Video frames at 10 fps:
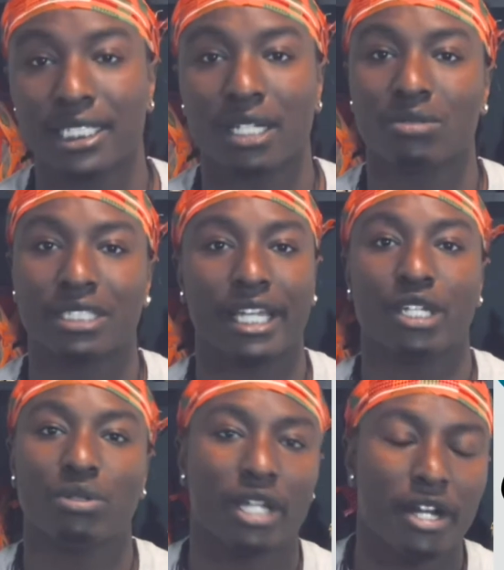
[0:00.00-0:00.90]
gonna take
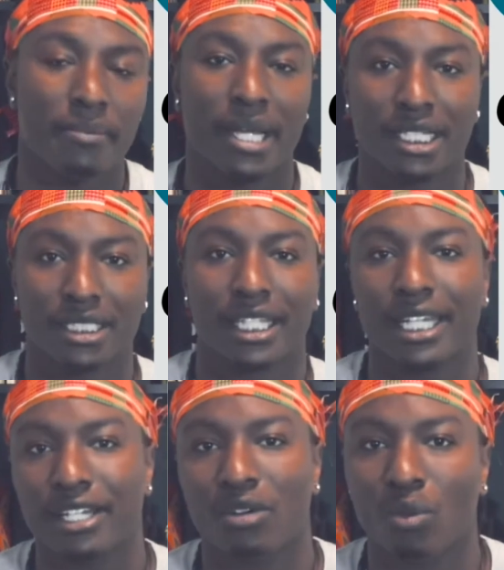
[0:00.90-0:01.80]
you 30 minutes to get
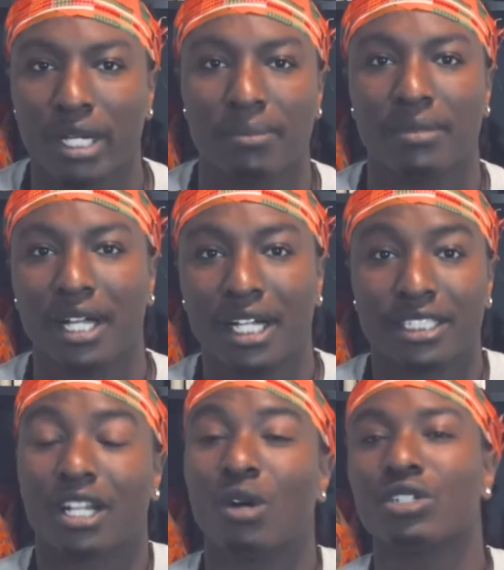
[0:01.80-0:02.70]
in the whip
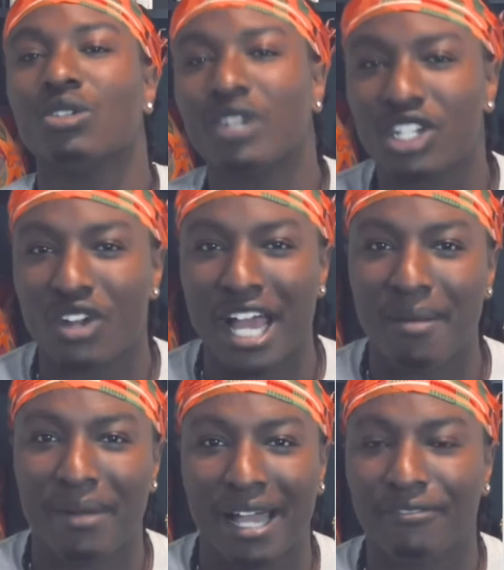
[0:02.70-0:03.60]
to go do a
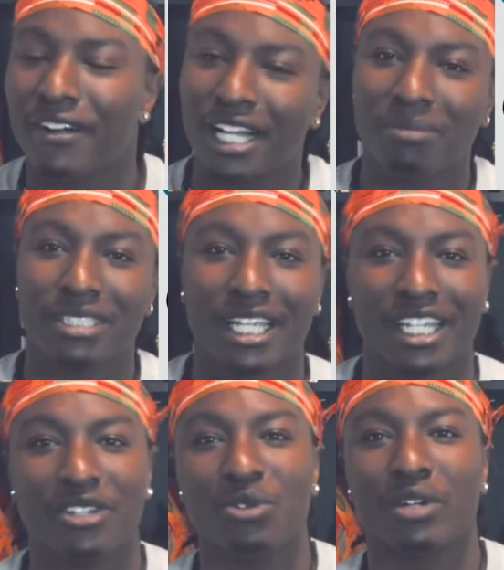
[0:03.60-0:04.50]
drive-by. Fuck I'm
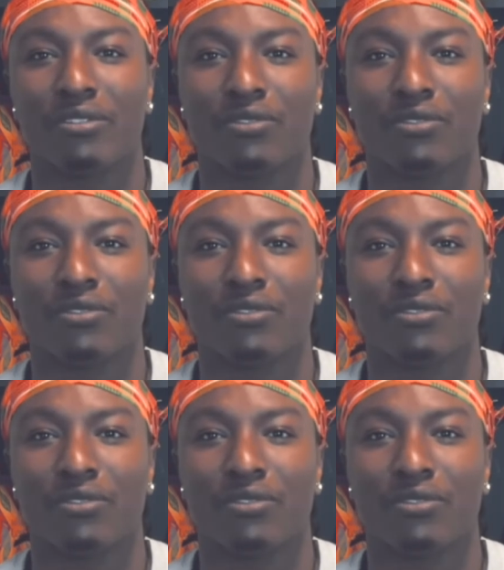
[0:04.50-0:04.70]
taking you with